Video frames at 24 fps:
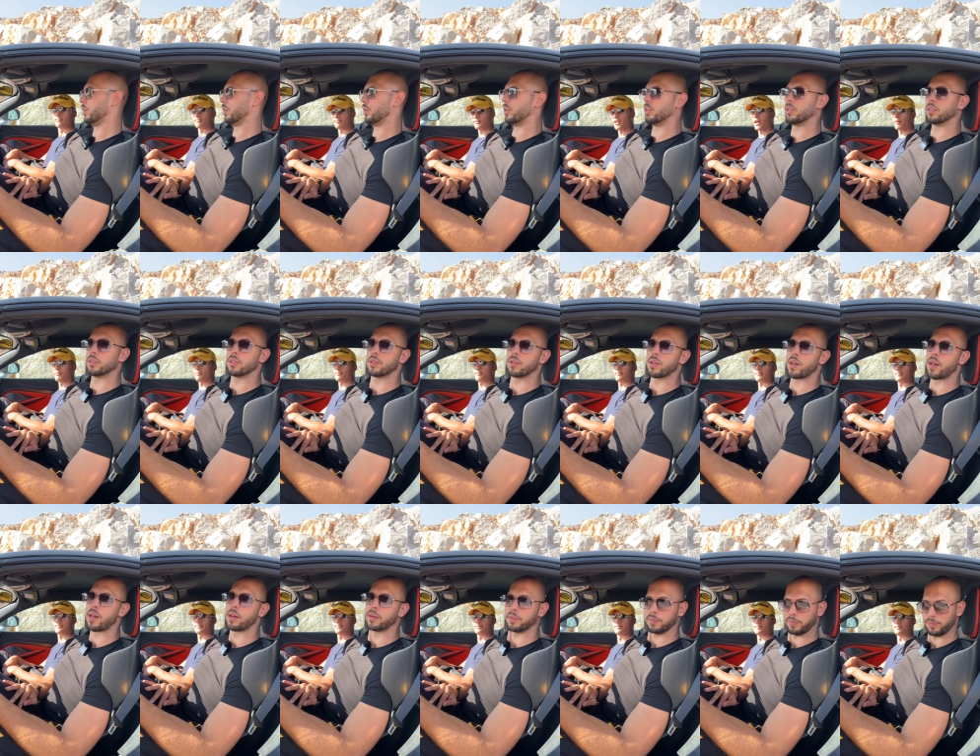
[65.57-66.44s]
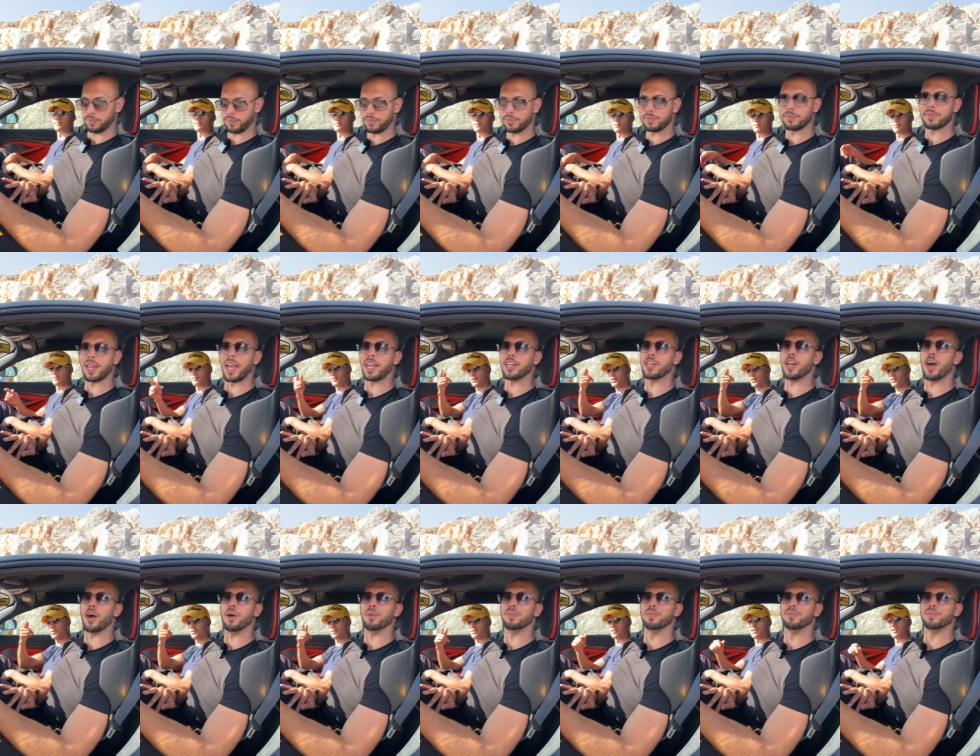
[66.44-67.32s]
yeah. The more
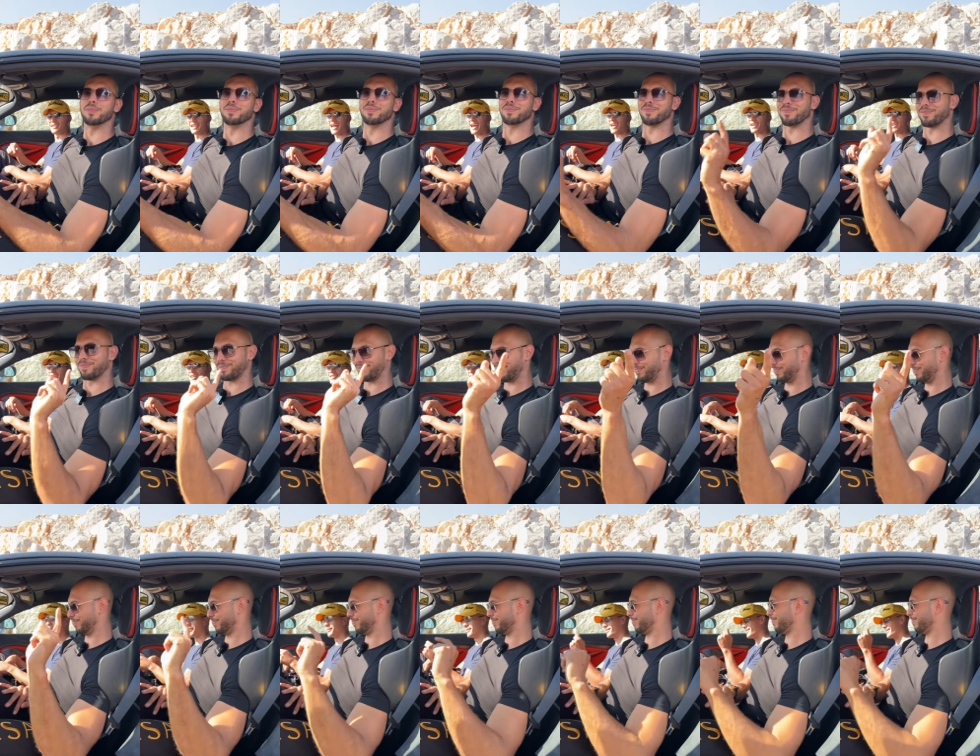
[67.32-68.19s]
you no. know. Now you guys know.